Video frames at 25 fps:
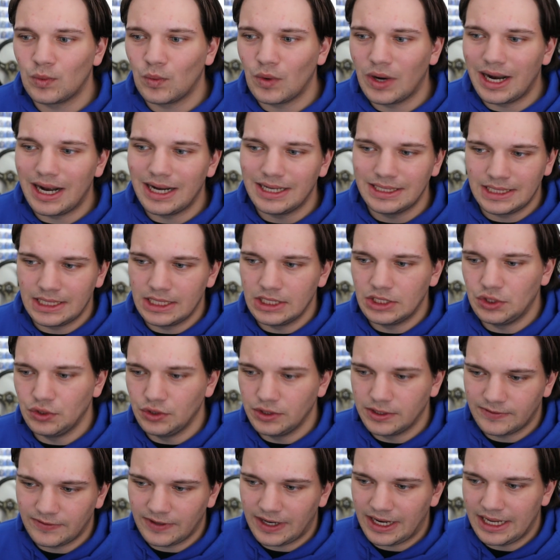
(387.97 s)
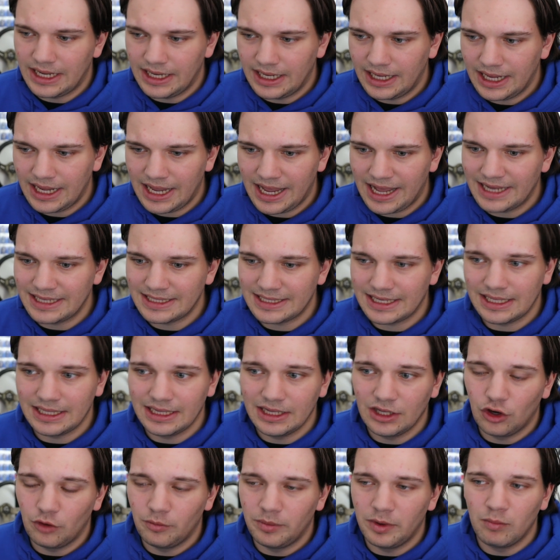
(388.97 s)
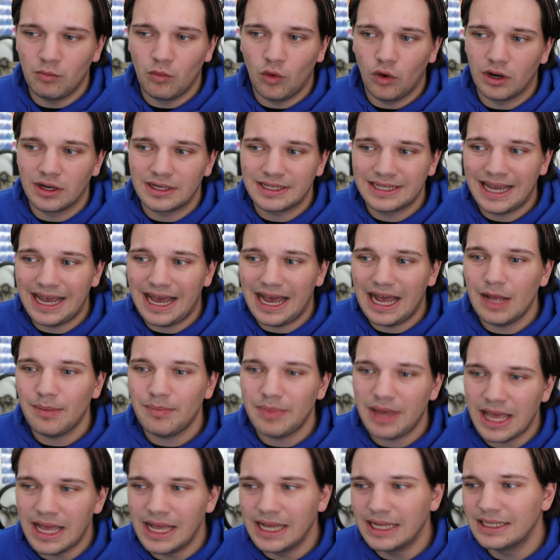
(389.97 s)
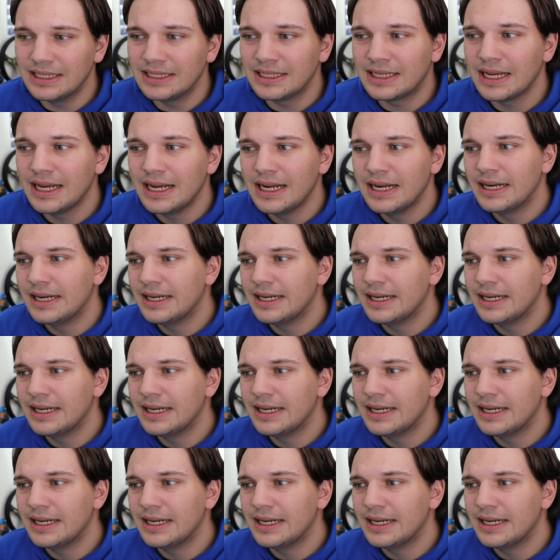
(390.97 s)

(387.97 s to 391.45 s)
whereas the Deuce Vienne has a little bit more top end.